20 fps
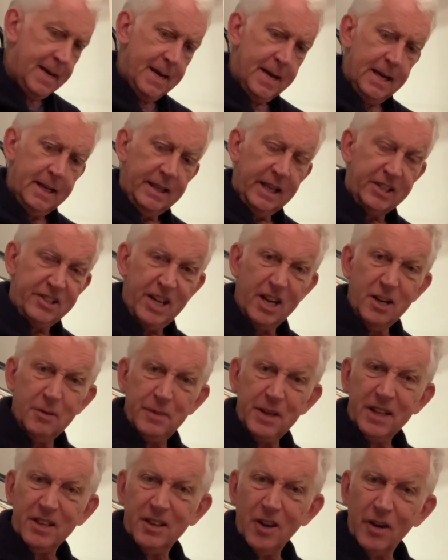They seem to be
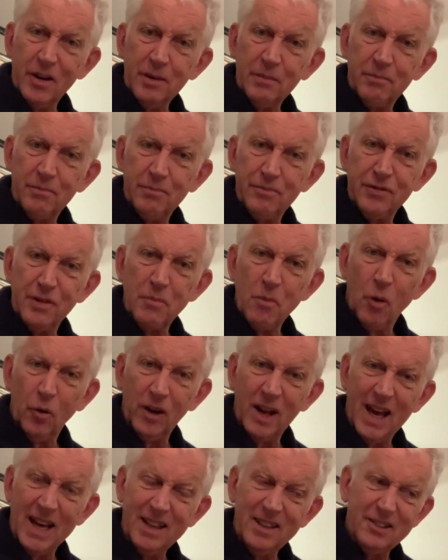going for more
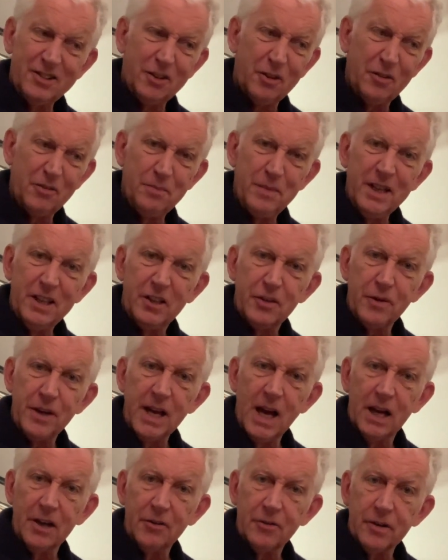like sort of mid
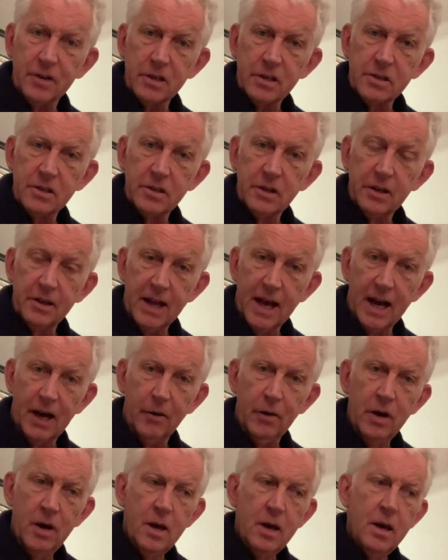300s now.
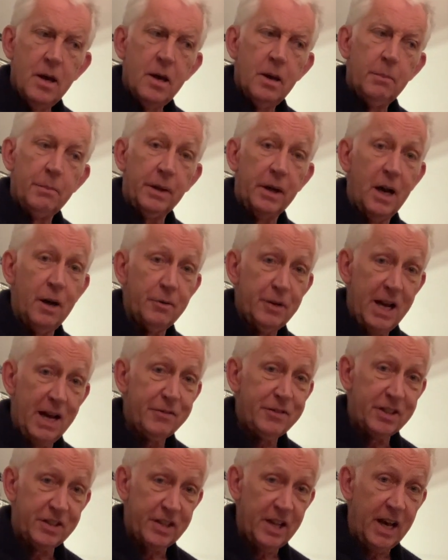But I would have
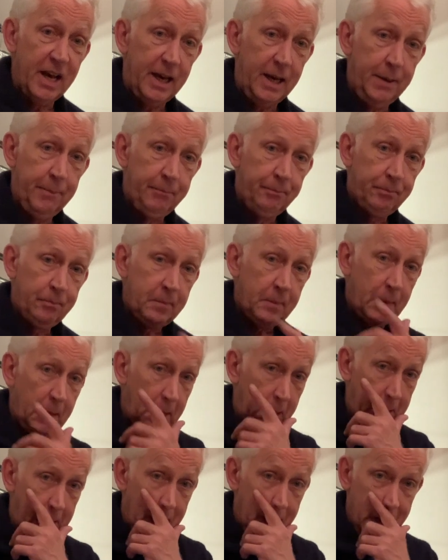to say,
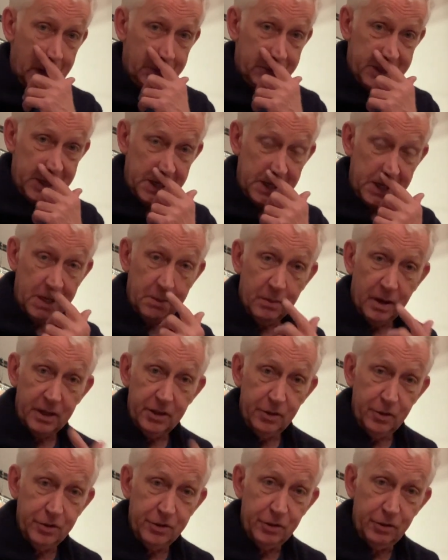I'm sitting in my
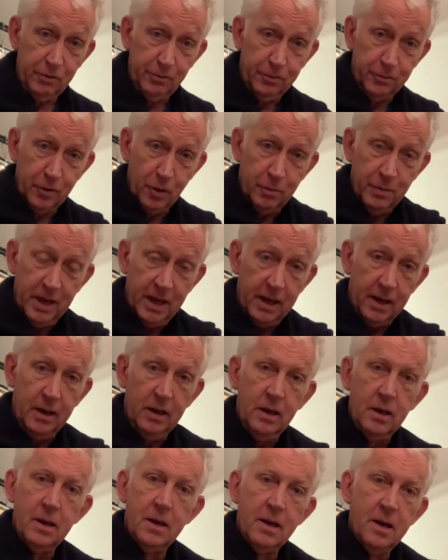usual room here
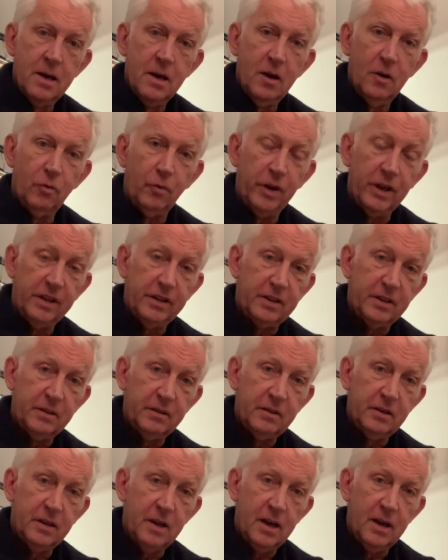with
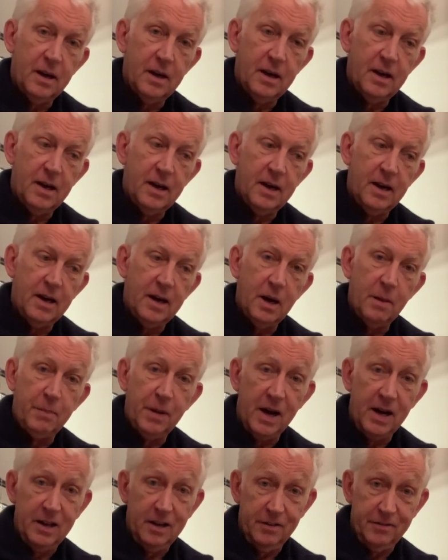a
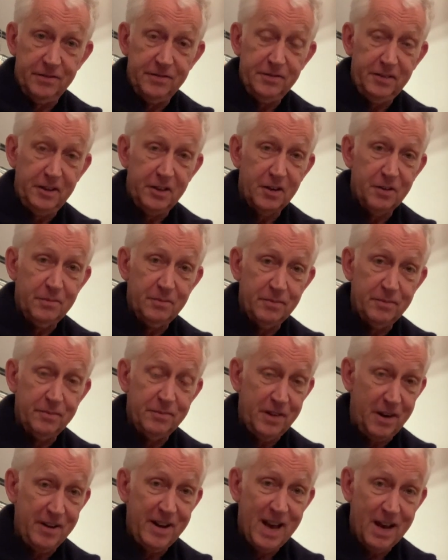pile of,
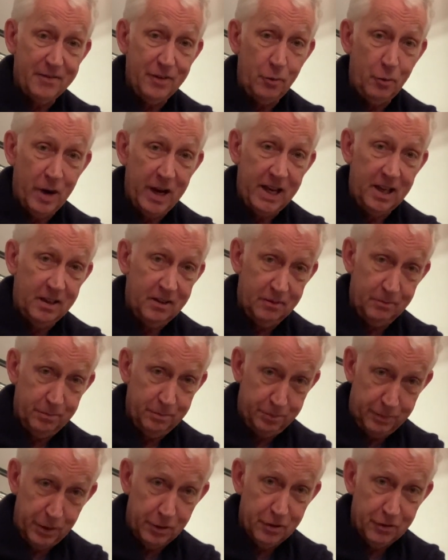very heavyweight,
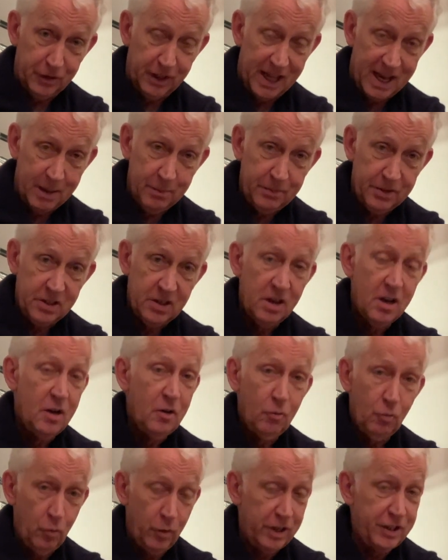beautiful amps,
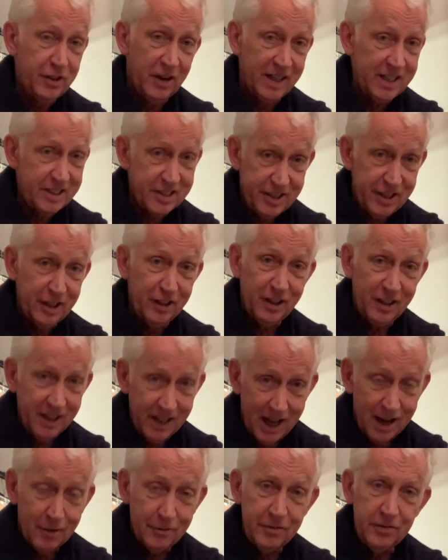which I still
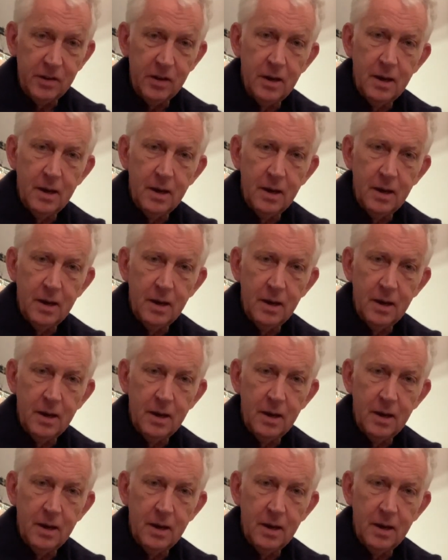love,